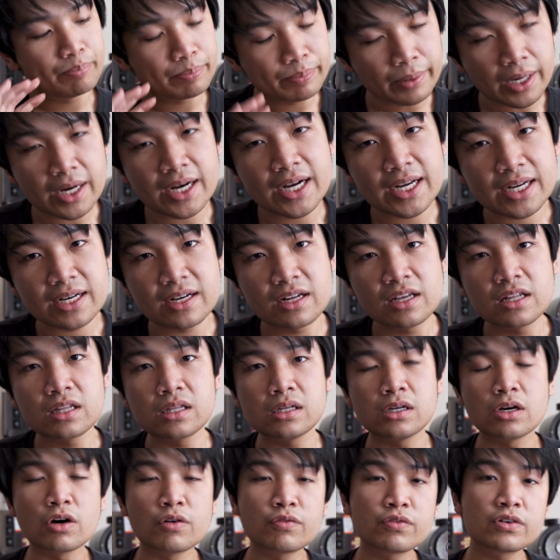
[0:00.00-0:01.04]
But
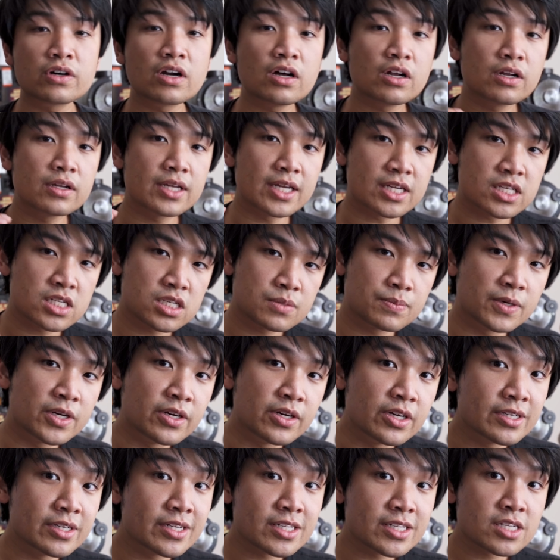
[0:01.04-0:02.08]
the overall
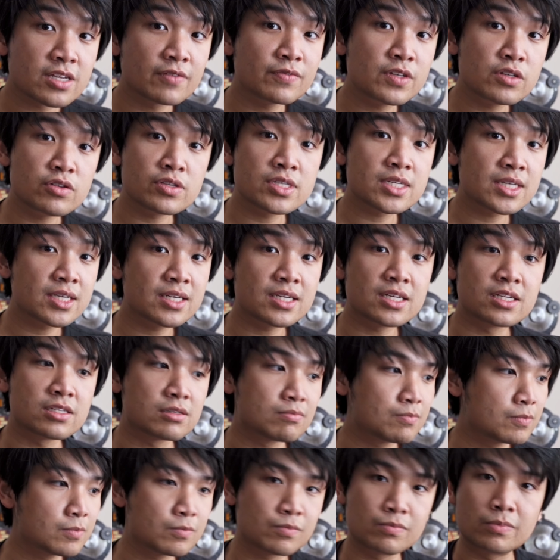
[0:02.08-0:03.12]
experience of using it is
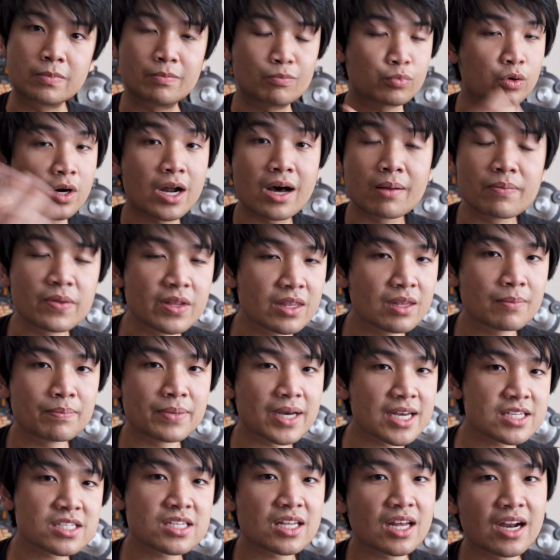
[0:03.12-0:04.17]
probably the
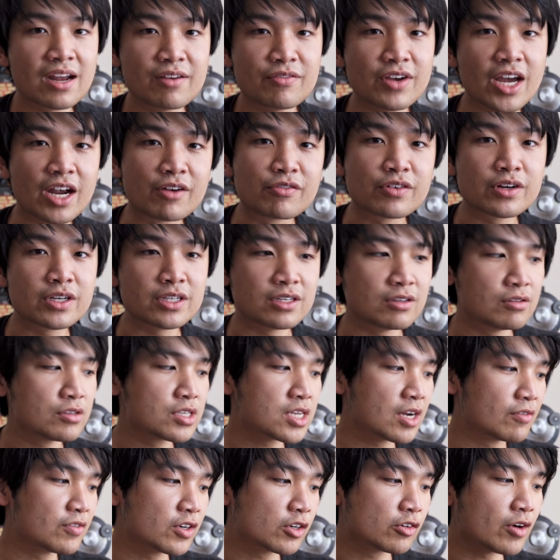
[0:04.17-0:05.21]
best that I've ever used
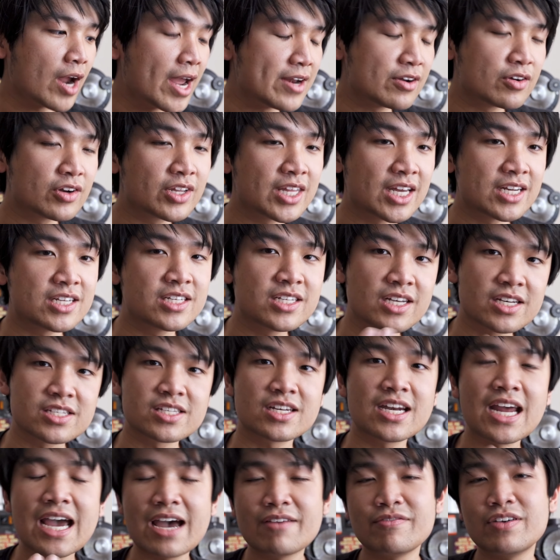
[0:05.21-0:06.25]
of a grinder that
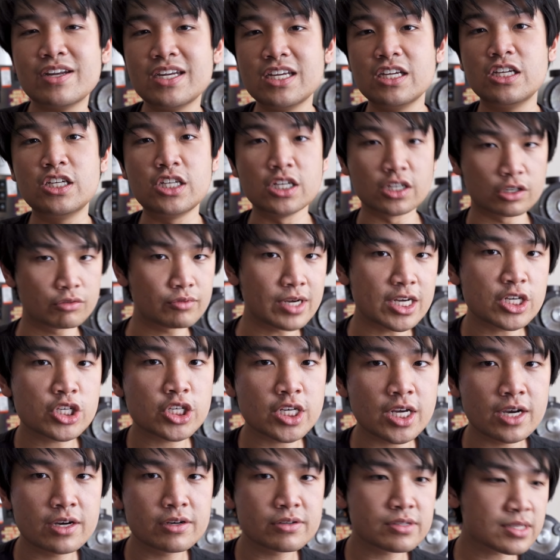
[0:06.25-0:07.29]
doesn't have any gear
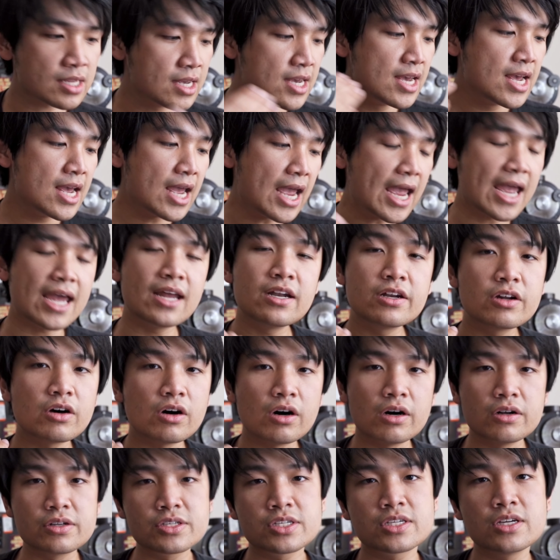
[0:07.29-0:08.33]
ratios. And
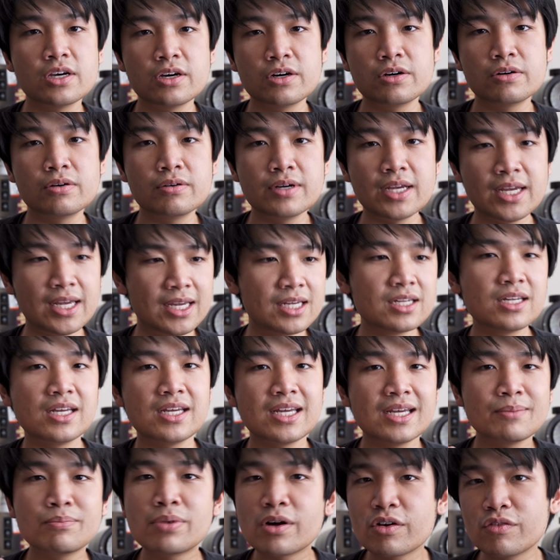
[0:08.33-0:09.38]
also it
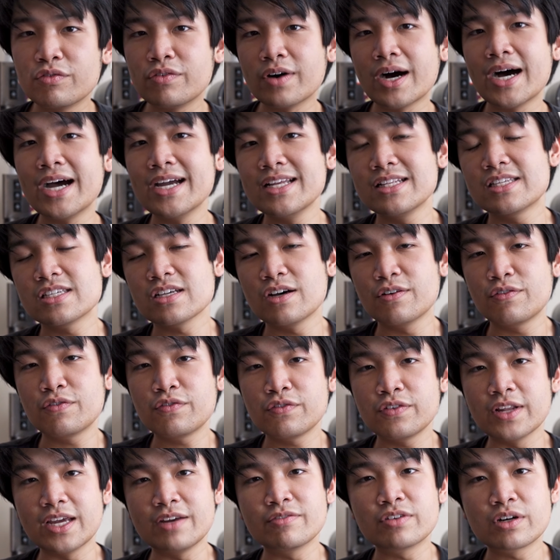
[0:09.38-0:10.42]
provides a
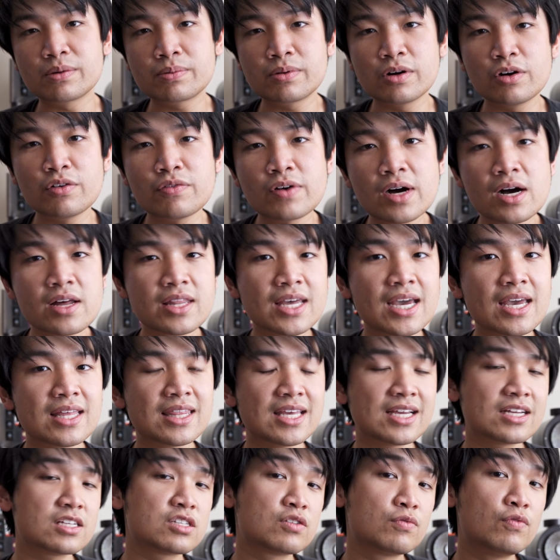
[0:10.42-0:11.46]
flavor profile that I
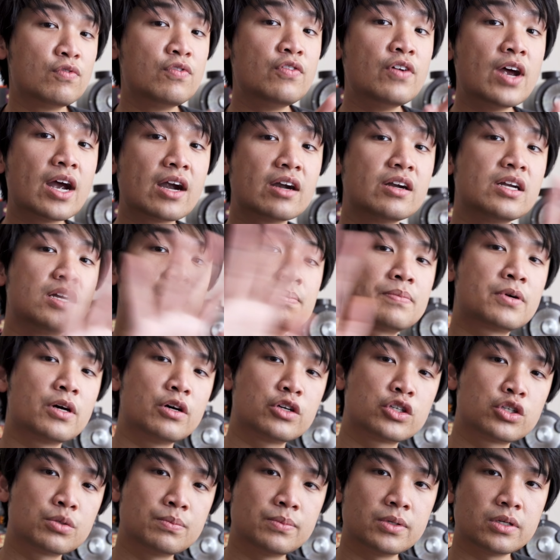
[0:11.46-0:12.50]
think is very
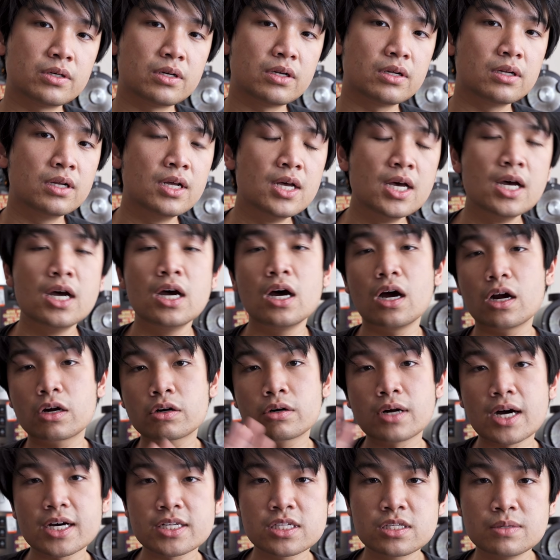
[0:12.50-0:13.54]
approachable
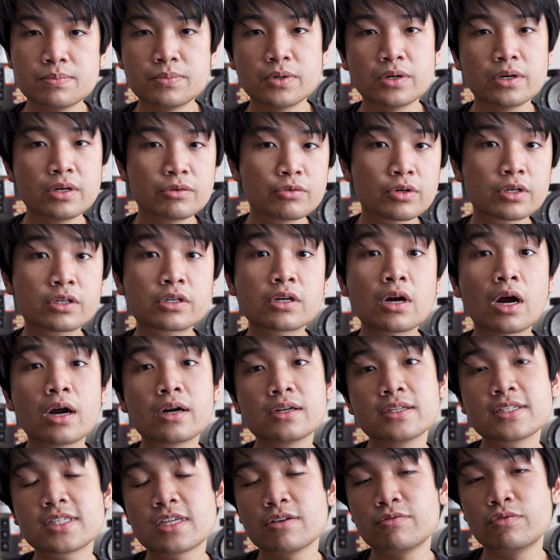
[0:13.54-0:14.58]
across the board,
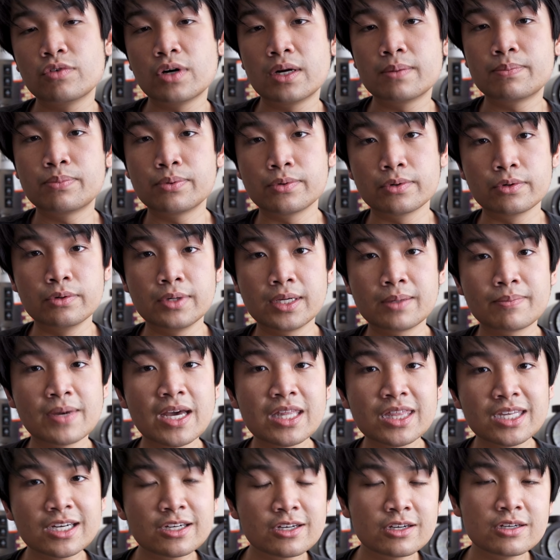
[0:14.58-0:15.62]
regardless of what brewing
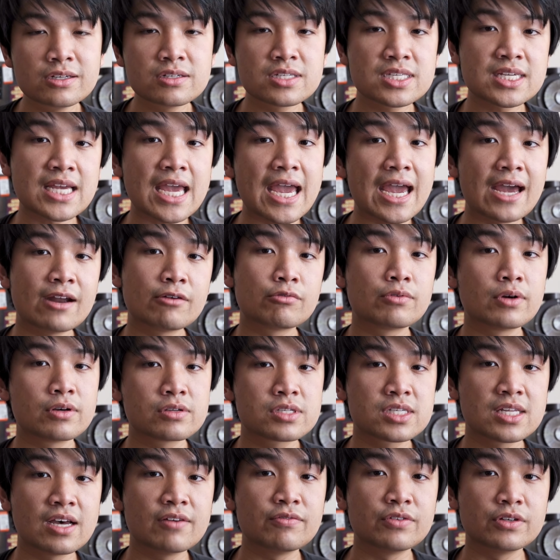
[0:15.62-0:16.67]
method you're using and
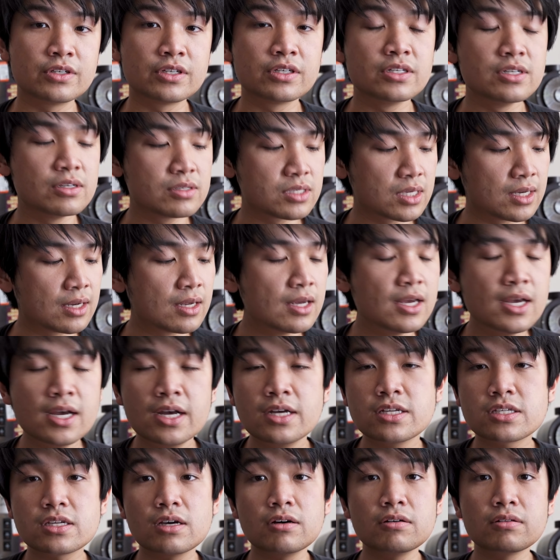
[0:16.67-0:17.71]
roast level you're using.
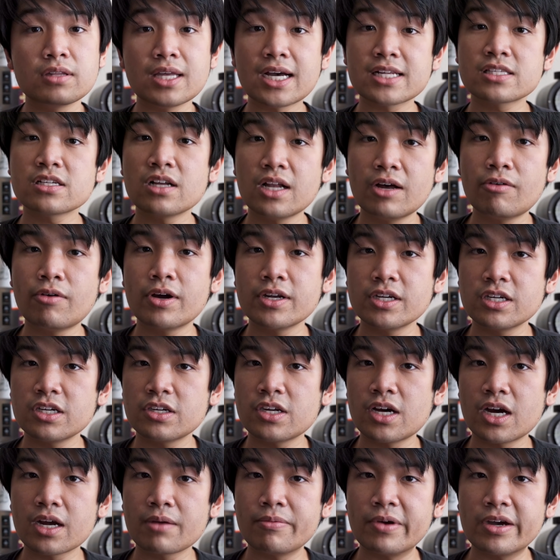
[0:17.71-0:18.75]
So that's all I wanted to
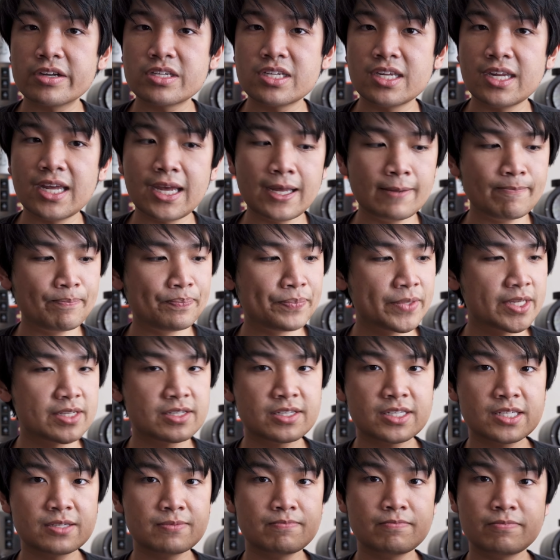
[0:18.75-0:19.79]
talk about today.
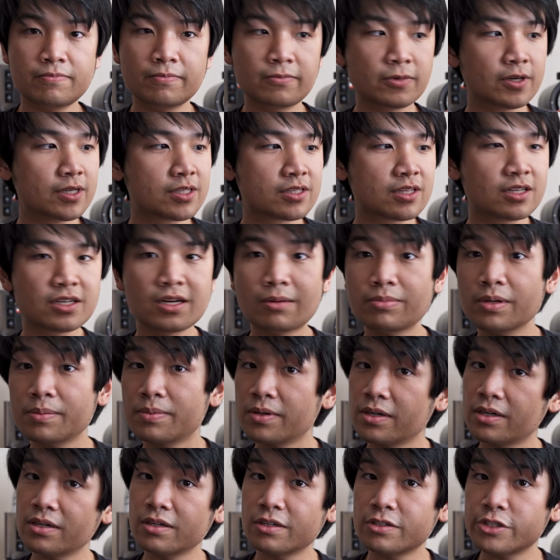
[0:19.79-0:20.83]
This was the Double
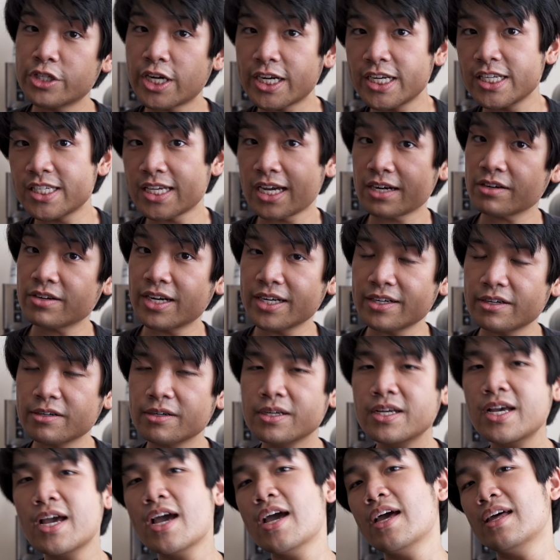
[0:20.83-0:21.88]
Burr Chinese Hand Grinder.
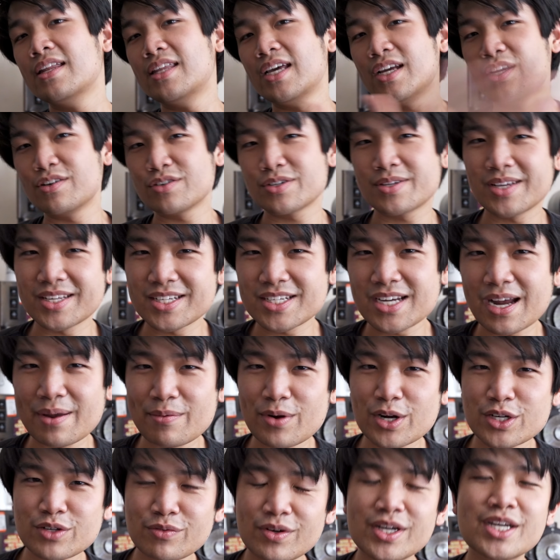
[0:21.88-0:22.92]
Thank you for spending time to
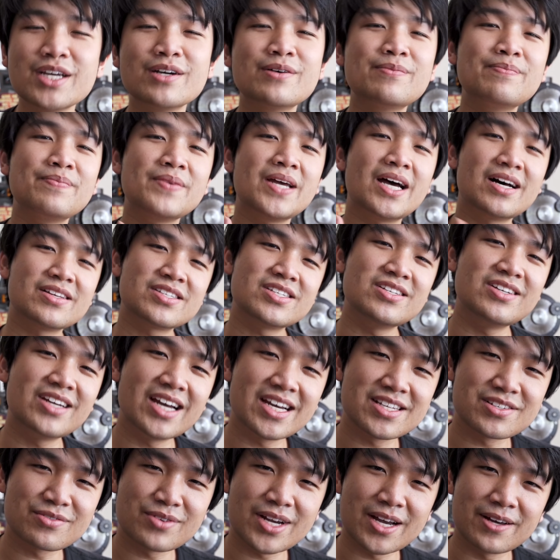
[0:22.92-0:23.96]
watch the video. I'll see you
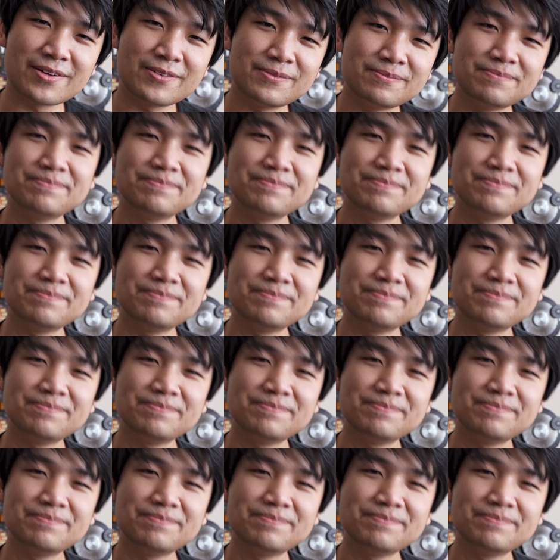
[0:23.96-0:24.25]
guys around.